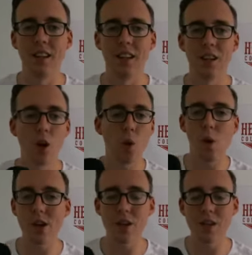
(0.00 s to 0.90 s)
No
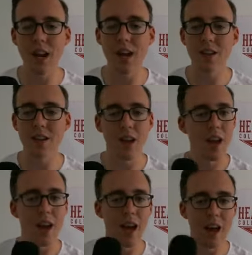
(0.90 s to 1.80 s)
questions asked.
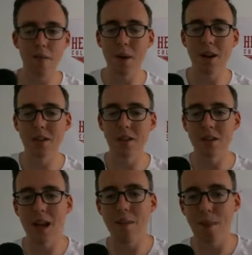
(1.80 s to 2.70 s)
Everybody's on the
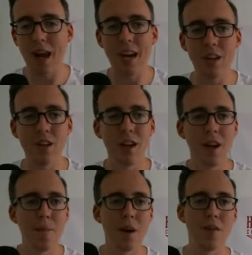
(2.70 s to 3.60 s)
same page.
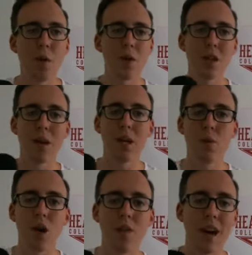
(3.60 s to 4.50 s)
But, of course, the Big
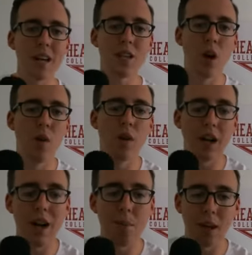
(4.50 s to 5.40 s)
12 has to
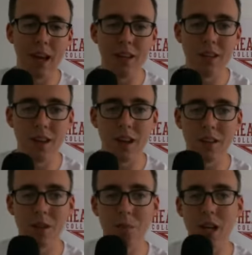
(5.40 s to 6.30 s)
overcomplicate things
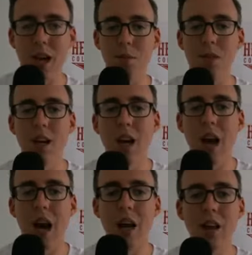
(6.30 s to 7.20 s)
sometimes.
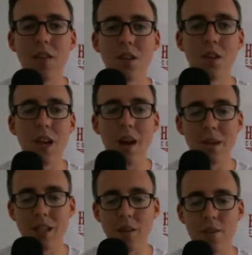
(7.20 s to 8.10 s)
Leave us your comments
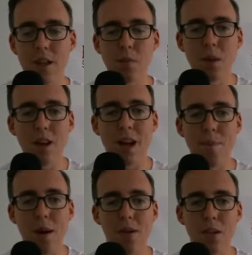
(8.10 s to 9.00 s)
on Facebook Live,
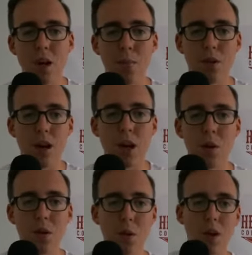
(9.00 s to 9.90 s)
Periscope. We'll try to go
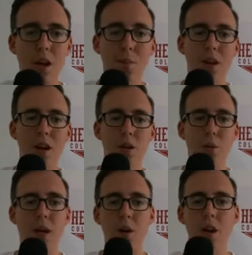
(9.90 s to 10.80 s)
to a couple here as we
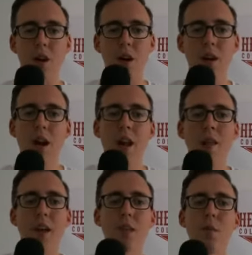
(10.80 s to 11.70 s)
go along.
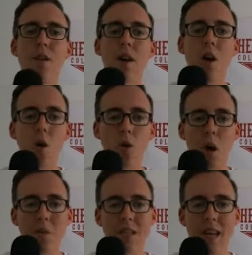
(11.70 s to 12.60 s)
Let's move on to
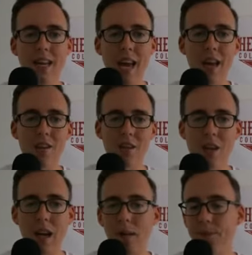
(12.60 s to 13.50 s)
Oklahoma State, Kansas State.